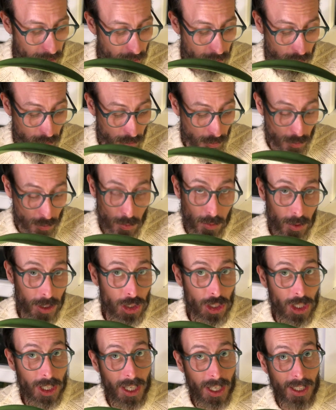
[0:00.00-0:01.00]
which
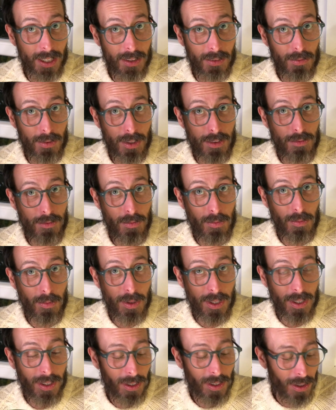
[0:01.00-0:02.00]
again,
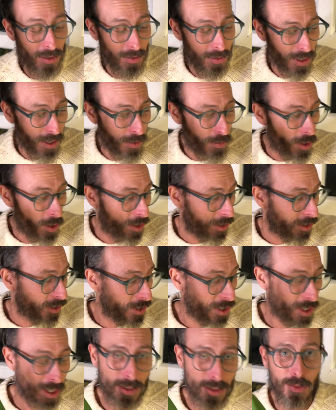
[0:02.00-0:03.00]
we only water
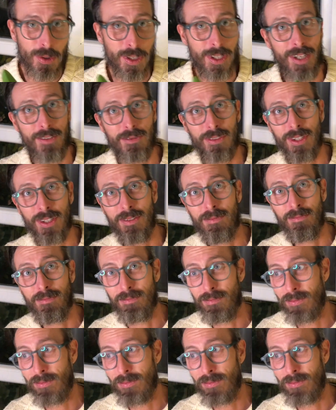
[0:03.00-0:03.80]
the other one every